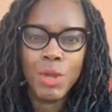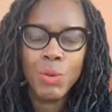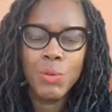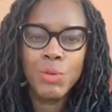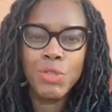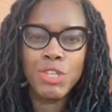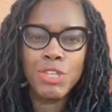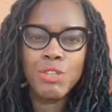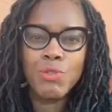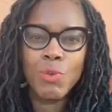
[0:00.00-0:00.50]

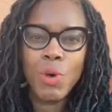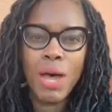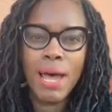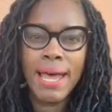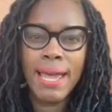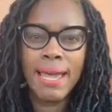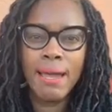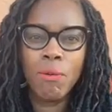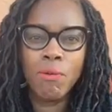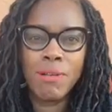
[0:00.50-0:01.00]
which is
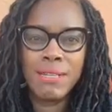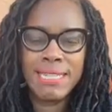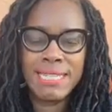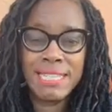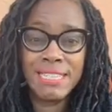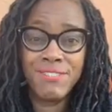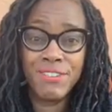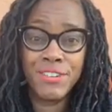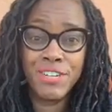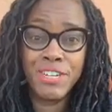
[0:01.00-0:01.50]
why, while
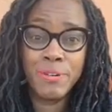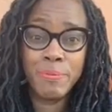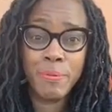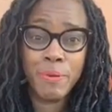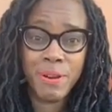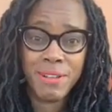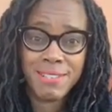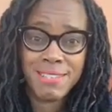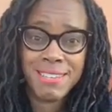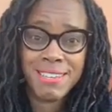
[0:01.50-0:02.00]
it's very
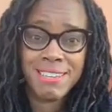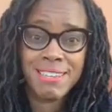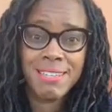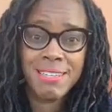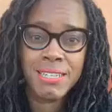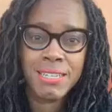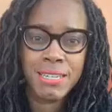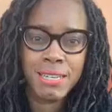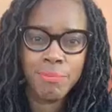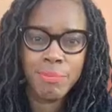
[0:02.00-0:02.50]
depressing
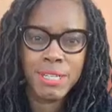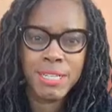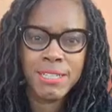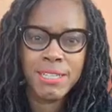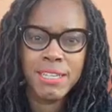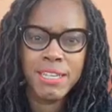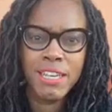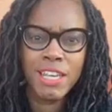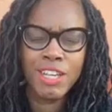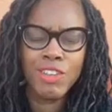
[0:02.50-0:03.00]

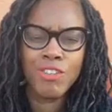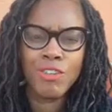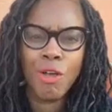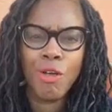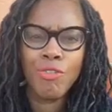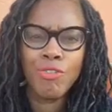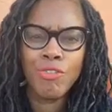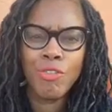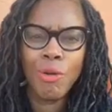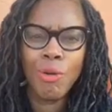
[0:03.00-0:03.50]
economically, it's
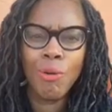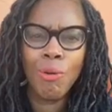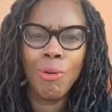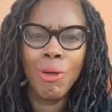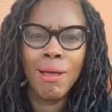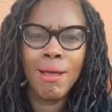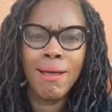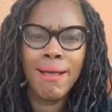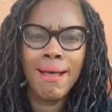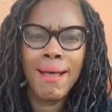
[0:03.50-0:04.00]
also
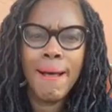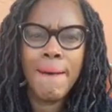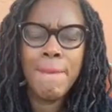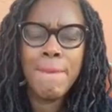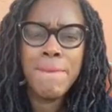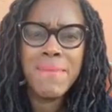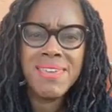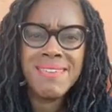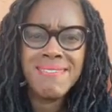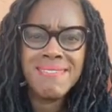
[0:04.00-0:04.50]

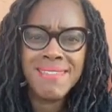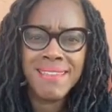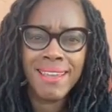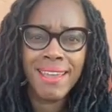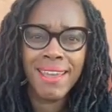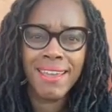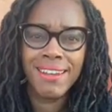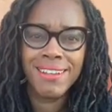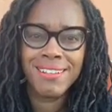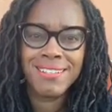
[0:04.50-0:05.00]

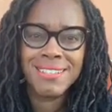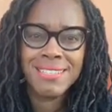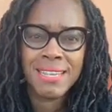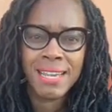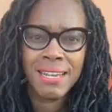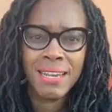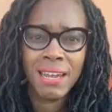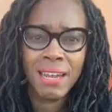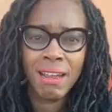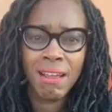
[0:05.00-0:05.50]
amazing and
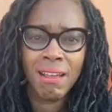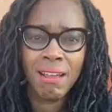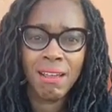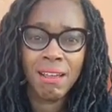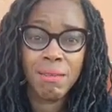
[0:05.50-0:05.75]
exciting.